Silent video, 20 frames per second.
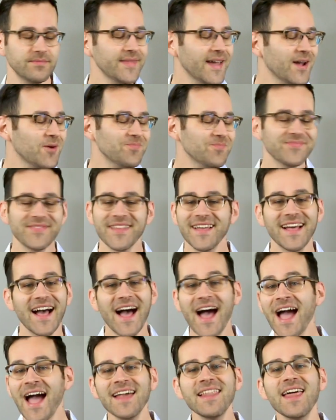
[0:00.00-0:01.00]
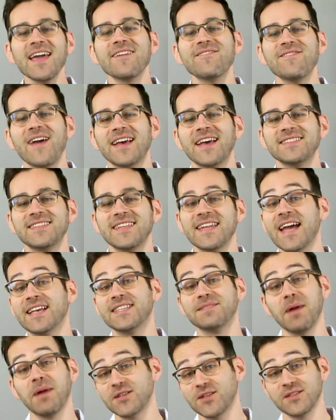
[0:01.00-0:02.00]
Now, I like fasting
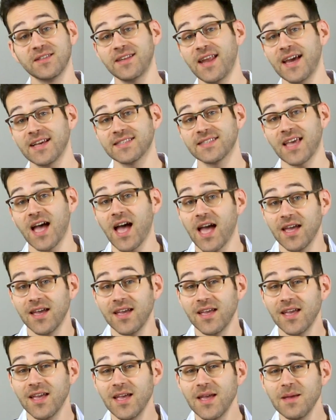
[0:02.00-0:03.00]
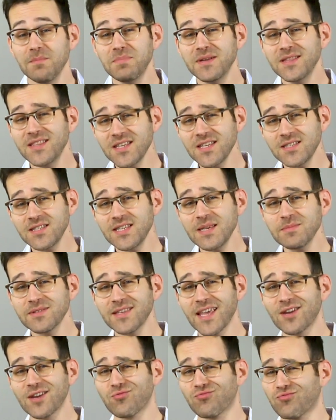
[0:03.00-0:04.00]
as much as the next guy, but this seems
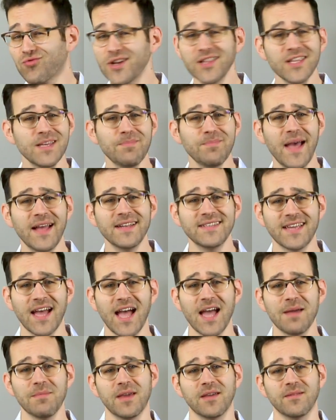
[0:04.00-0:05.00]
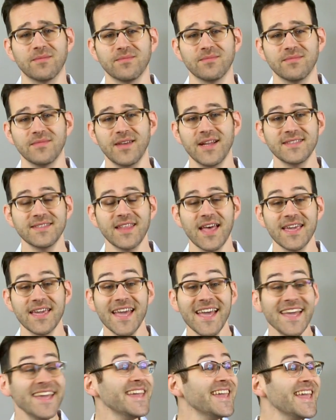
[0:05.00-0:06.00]
like really bad timing. It's like,
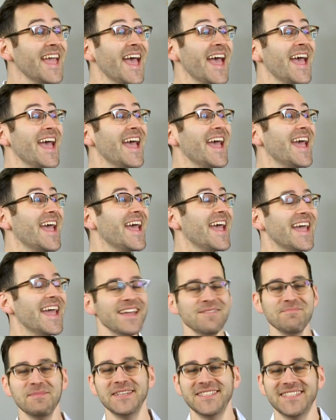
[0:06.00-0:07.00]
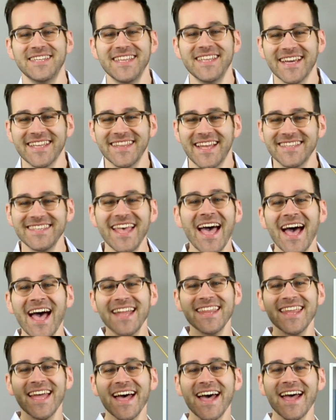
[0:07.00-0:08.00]
yay! Misha Nichnas
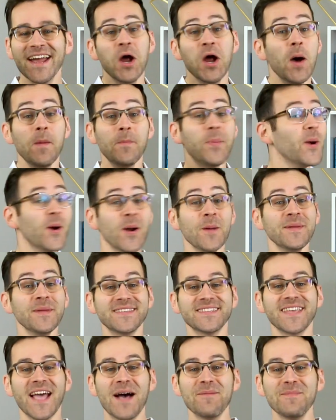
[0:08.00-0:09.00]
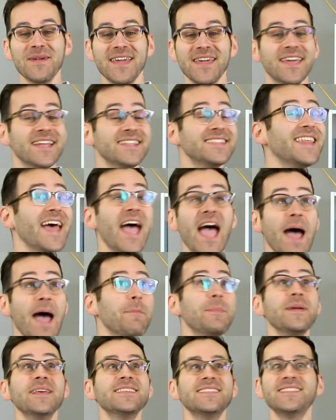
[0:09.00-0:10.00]
Adar! Purim is coming! It's the
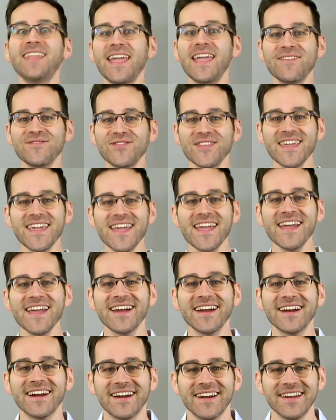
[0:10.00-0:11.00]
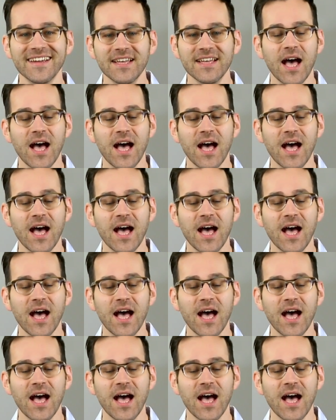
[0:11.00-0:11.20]
happiest day of the year!